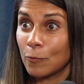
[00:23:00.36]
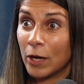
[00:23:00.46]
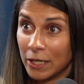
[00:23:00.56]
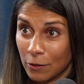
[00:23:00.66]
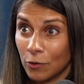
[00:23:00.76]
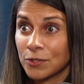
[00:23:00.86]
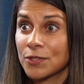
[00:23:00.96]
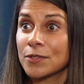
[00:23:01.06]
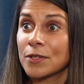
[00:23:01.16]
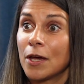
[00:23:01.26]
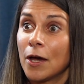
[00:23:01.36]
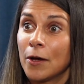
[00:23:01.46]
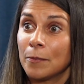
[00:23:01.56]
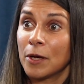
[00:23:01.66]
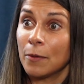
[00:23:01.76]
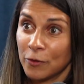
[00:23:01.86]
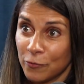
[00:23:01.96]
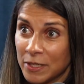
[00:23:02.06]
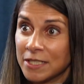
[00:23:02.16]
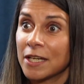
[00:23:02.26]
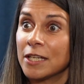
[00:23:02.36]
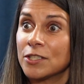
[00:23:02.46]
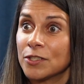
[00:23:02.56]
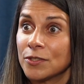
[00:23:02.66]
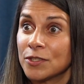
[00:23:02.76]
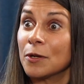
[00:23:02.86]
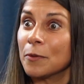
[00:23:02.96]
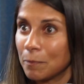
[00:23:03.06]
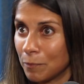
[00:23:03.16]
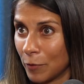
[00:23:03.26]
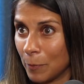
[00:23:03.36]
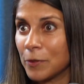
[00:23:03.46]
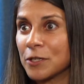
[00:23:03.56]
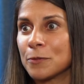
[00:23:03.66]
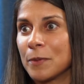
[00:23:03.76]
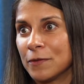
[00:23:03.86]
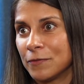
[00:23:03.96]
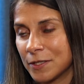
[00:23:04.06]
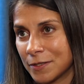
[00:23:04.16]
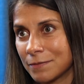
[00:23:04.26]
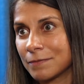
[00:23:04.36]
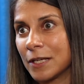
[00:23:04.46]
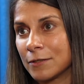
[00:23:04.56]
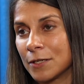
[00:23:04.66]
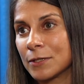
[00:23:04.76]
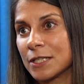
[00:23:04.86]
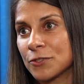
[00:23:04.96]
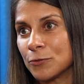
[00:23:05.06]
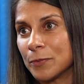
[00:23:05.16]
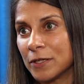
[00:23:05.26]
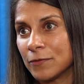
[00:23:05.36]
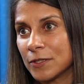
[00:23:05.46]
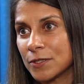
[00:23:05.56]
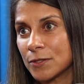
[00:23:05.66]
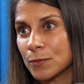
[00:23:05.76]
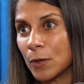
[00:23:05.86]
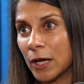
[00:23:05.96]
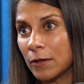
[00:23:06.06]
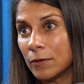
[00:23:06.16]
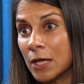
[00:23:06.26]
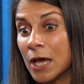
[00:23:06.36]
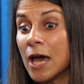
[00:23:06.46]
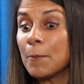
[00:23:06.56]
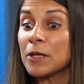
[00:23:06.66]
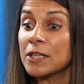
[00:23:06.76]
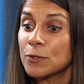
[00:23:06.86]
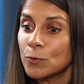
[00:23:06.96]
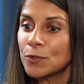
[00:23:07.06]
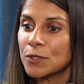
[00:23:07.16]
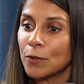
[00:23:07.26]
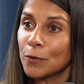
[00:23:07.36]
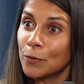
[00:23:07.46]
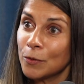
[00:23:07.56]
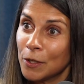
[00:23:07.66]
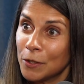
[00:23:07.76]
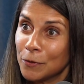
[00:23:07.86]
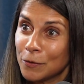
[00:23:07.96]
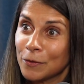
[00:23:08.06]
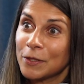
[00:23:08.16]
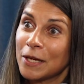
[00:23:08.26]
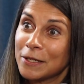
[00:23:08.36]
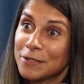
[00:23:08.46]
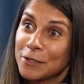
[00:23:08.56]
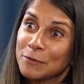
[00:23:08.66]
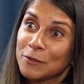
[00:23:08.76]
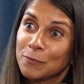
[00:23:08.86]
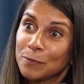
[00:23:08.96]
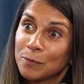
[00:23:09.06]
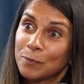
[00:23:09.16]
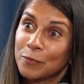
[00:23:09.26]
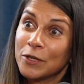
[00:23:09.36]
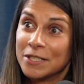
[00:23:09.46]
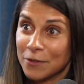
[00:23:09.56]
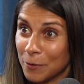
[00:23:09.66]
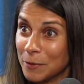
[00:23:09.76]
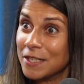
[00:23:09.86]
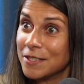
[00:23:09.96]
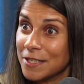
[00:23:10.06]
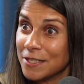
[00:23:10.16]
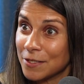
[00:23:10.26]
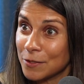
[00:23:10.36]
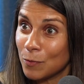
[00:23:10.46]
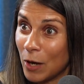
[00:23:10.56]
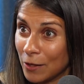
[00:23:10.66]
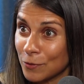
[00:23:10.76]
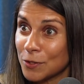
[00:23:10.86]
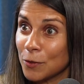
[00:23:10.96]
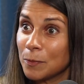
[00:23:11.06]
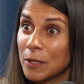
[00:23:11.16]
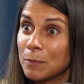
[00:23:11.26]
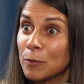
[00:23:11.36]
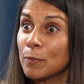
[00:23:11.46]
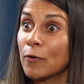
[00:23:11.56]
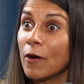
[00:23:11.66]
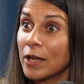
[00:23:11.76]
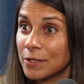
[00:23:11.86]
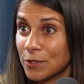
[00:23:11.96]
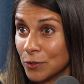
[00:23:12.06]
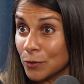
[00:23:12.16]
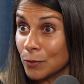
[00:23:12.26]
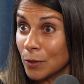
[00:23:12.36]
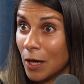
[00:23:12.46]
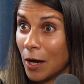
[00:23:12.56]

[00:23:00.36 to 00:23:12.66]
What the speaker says: weight loss coming off medications, blood pressure benefits, LDL cholesterol benefits as well. But there's also, you can look at that in terms of pre-diabetes as well. So people prior to